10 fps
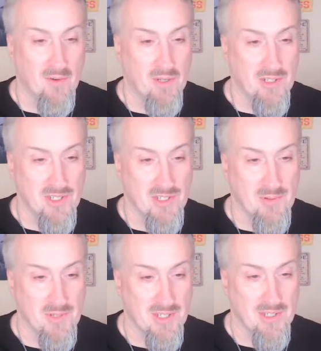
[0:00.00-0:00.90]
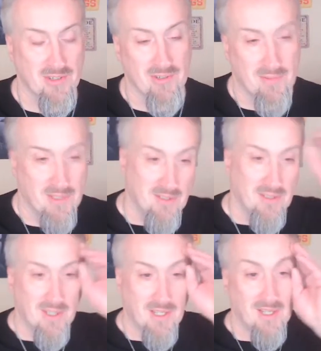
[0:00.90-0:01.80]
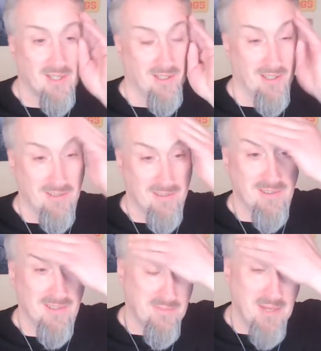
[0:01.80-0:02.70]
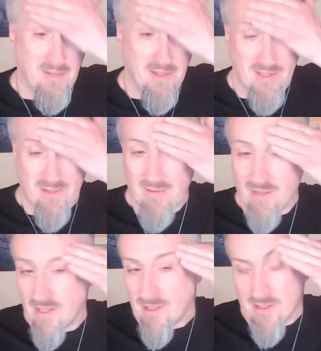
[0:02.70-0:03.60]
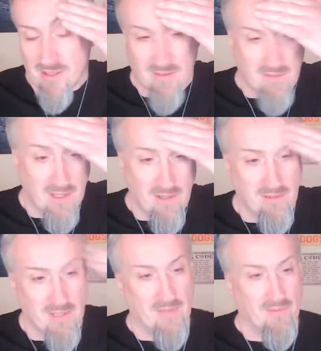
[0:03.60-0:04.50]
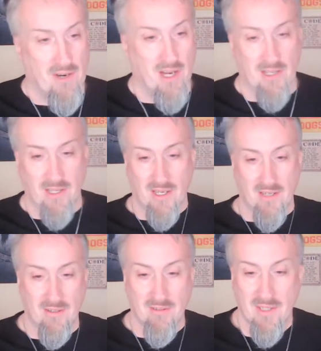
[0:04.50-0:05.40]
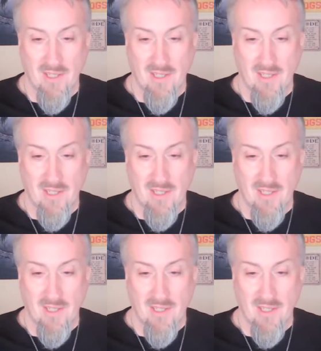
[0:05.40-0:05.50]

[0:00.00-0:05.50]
know what Jesus was into, but maybe he's like variety. I don't know.